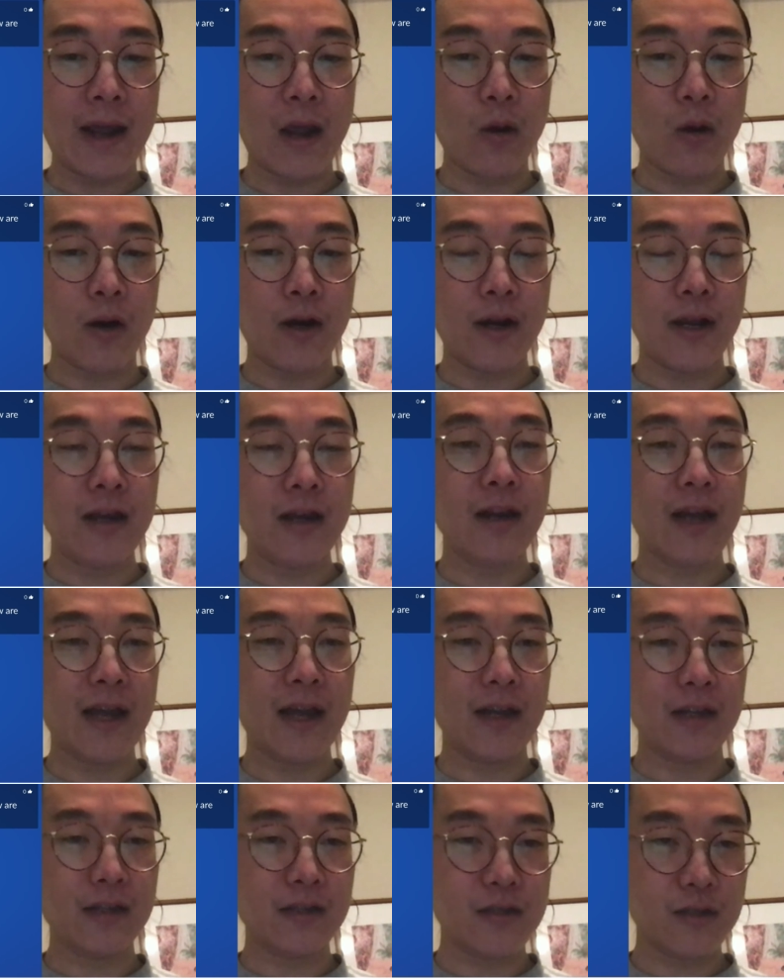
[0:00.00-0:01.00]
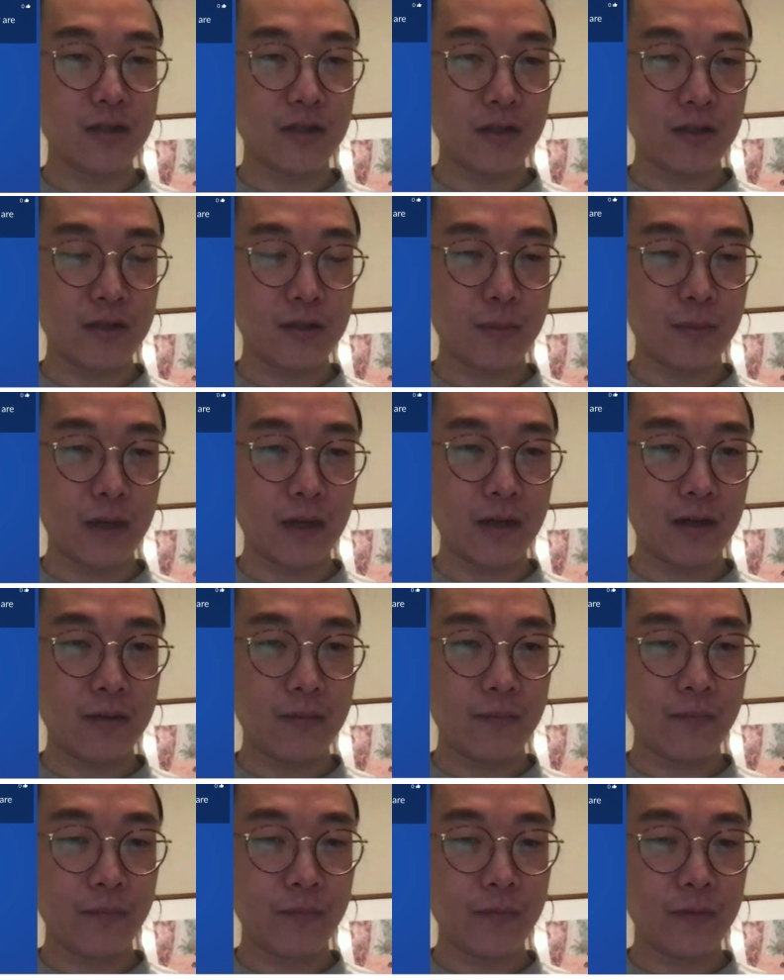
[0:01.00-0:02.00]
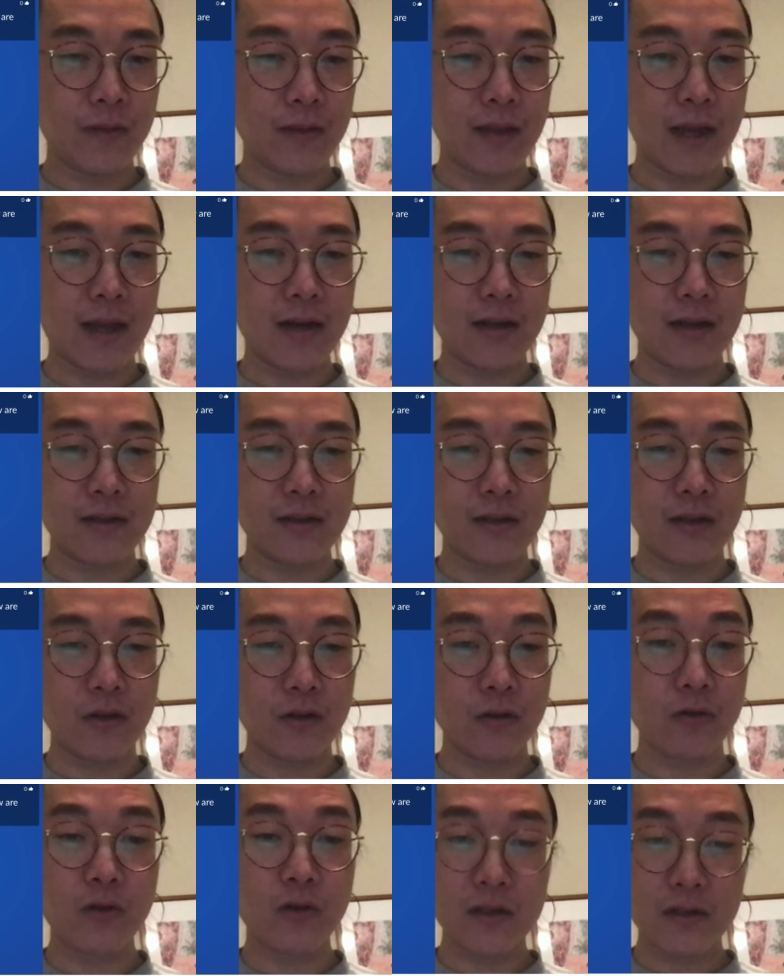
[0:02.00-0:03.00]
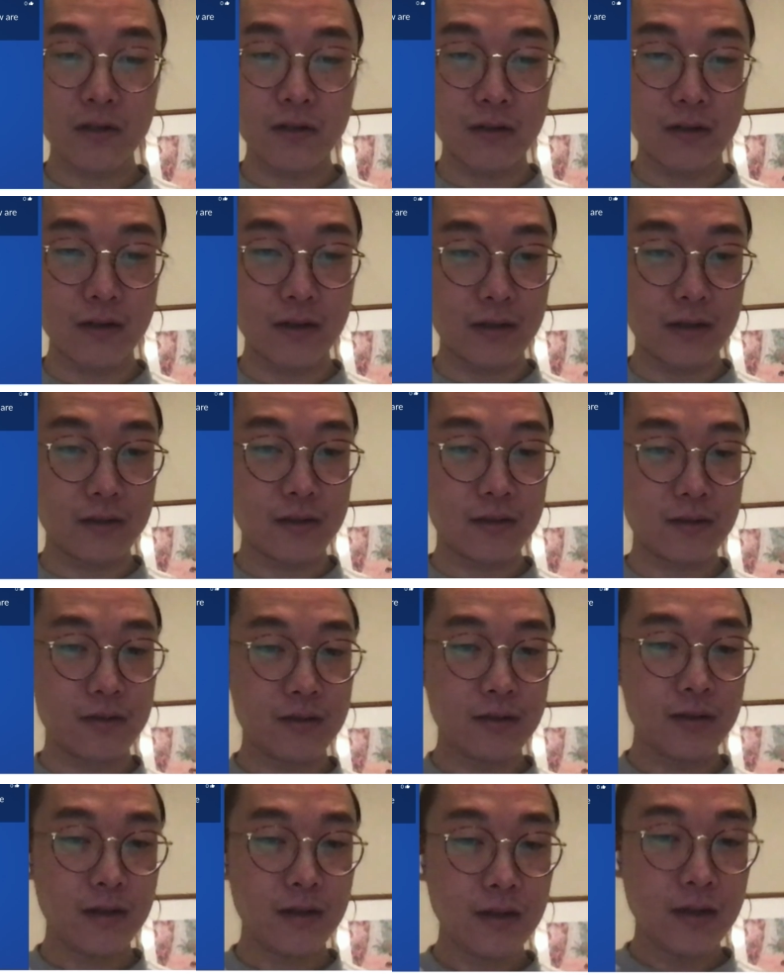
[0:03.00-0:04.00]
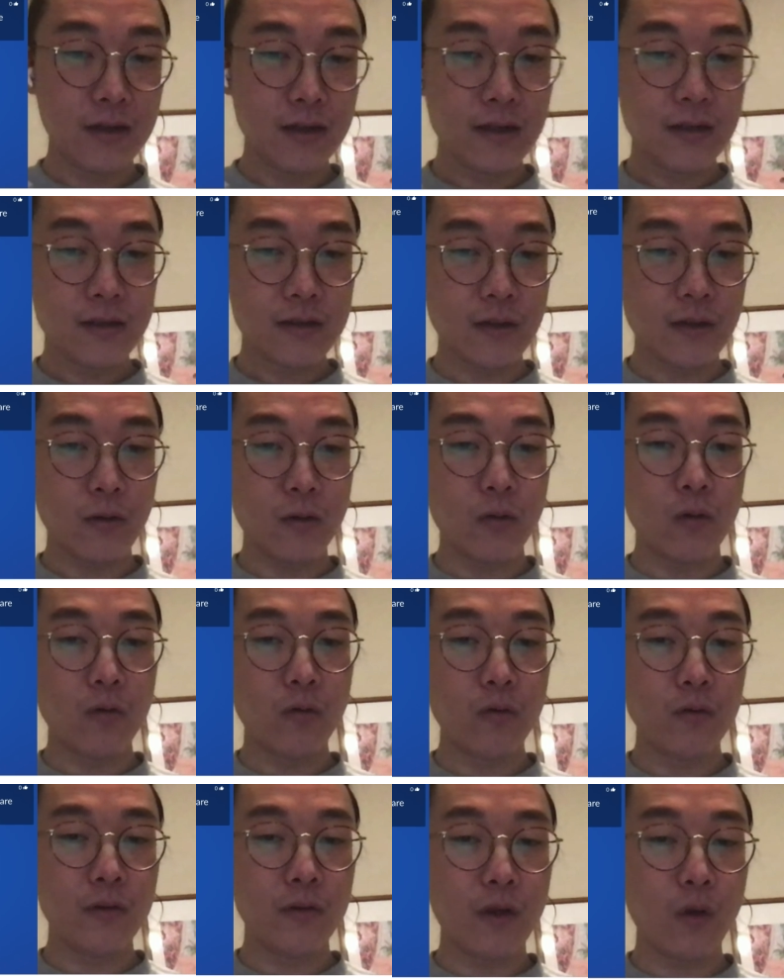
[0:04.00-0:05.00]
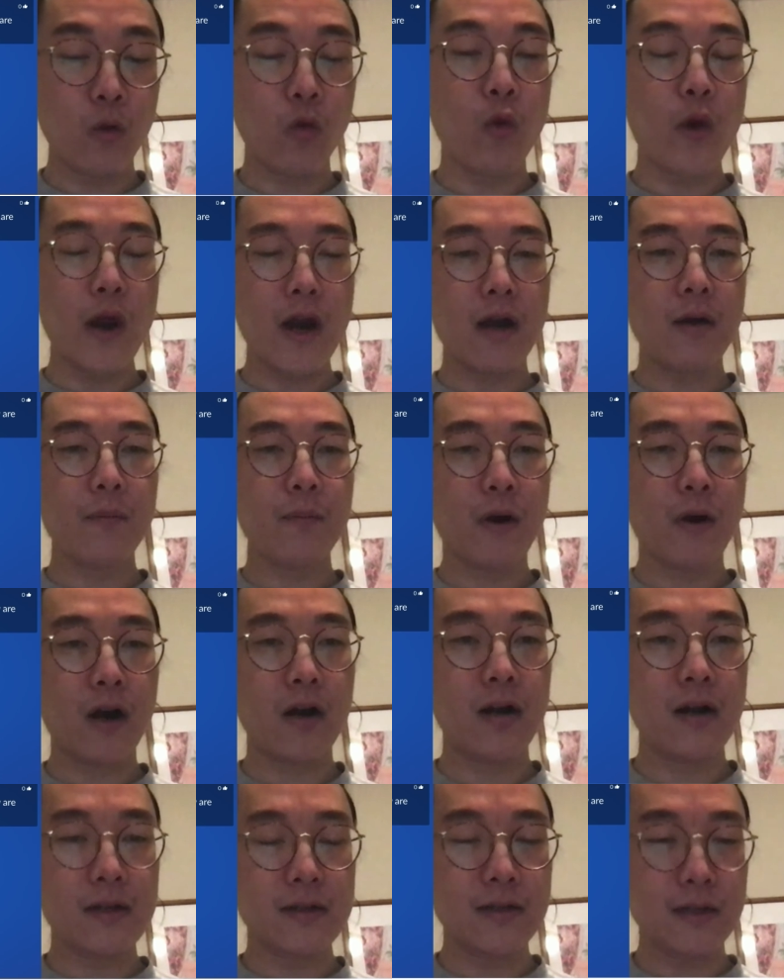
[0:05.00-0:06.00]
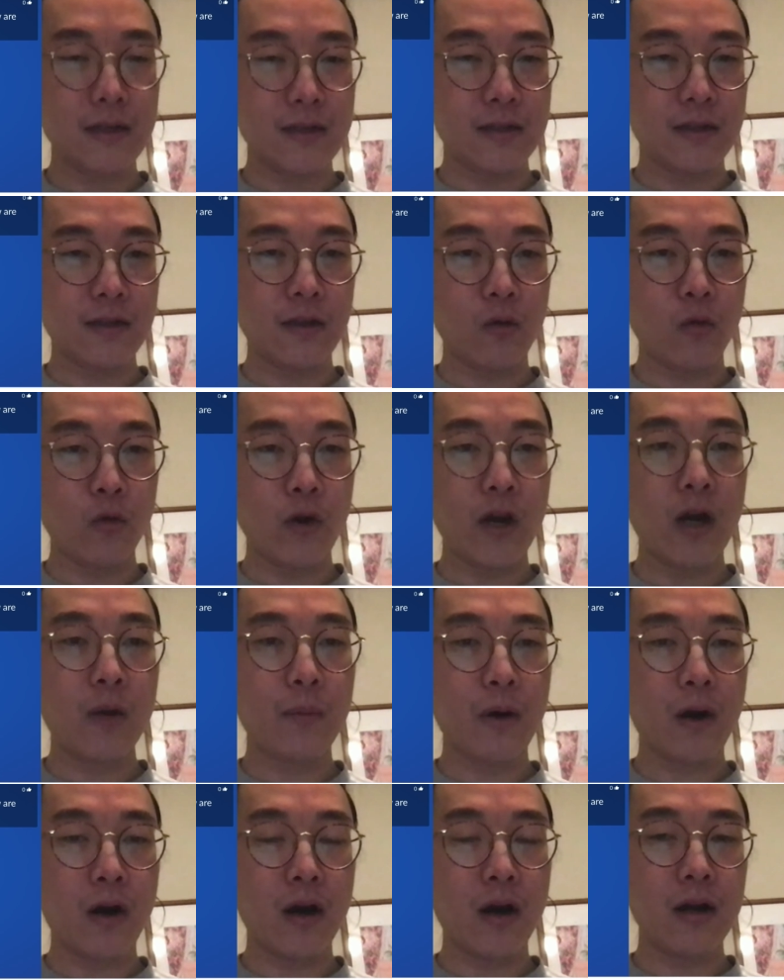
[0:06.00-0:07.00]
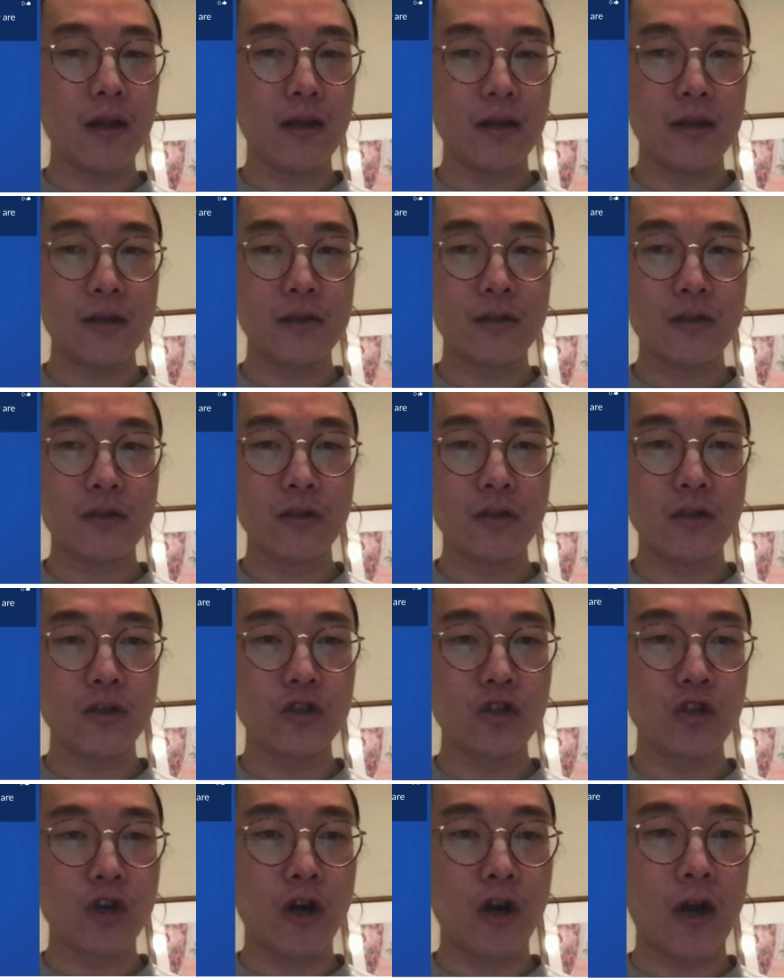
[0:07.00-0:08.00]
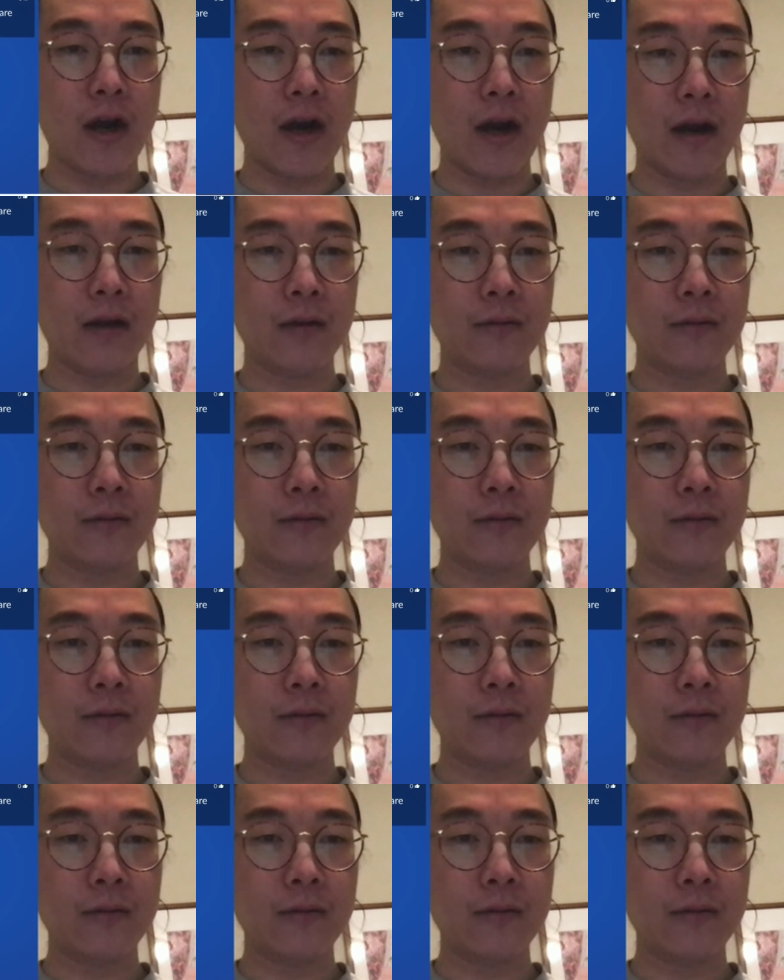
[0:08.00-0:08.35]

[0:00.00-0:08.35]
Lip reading: are inlining decisions made? That is a good question. So the where part is easy. The where part is during